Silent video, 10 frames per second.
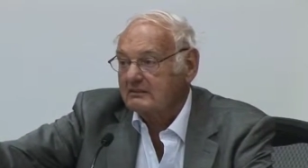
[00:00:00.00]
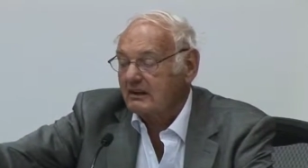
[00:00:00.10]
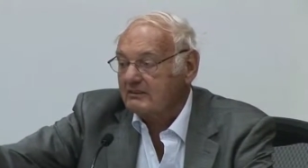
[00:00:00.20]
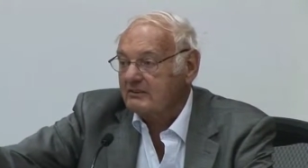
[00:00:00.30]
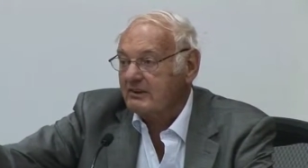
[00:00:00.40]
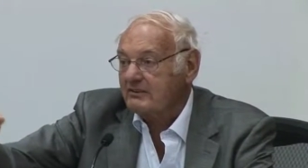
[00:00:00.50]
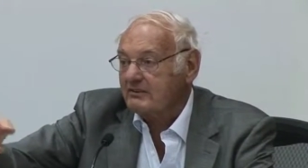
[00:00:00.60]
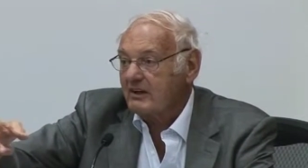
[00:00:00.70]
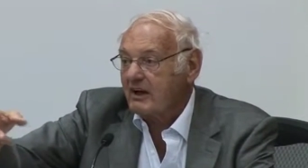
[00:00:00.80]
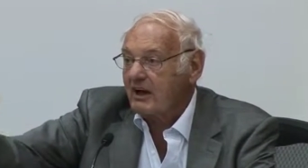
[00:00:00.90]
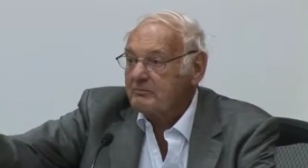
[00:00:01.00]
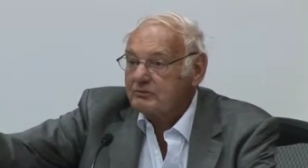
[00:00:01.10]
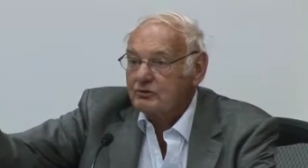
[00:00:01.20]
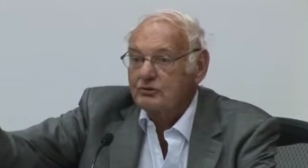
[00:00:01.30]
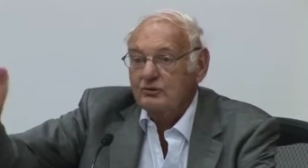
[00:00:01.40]
countries up
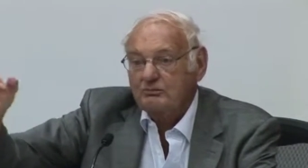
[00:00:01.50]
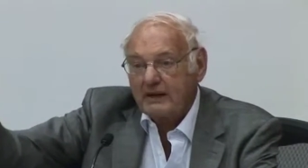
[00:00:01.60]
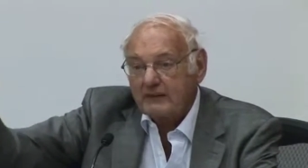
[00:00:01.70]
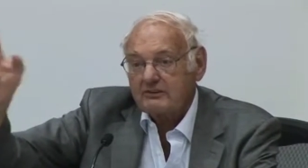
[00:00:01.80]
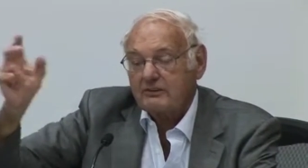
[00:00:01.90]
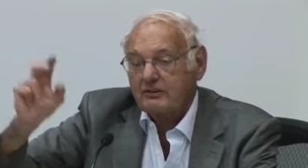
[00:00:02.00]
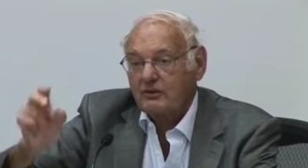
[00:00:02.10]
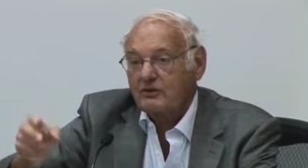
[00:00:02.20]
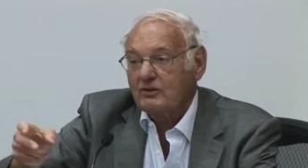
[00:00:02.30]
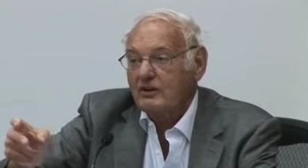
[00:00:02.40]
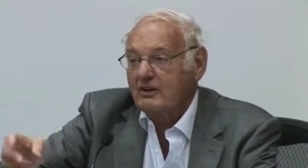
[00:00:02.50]
to Mexico,